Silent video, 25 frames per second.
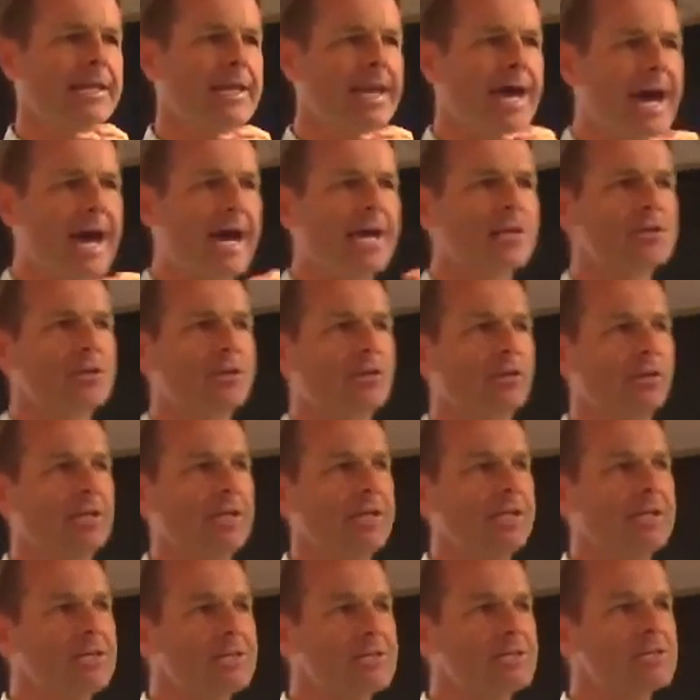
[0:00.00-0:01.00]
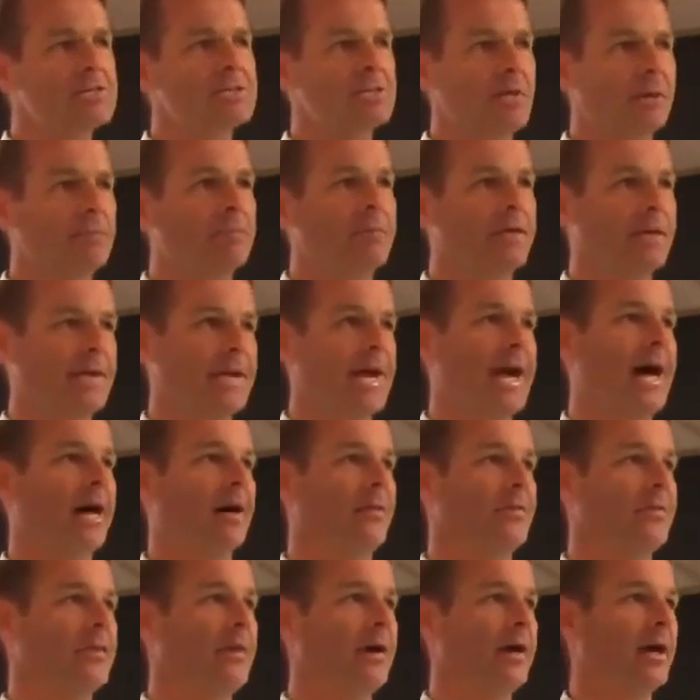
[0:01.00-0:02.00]
yeah, actually, there is something
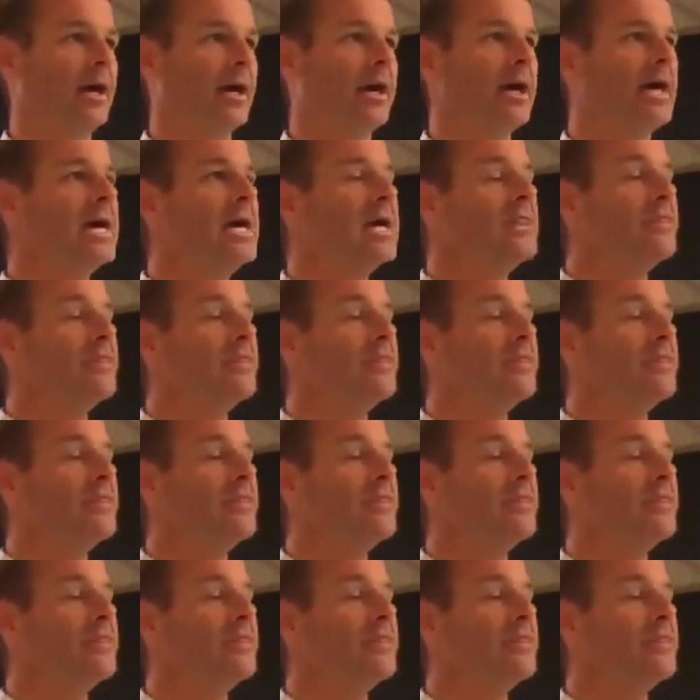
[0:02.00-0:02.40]
out there.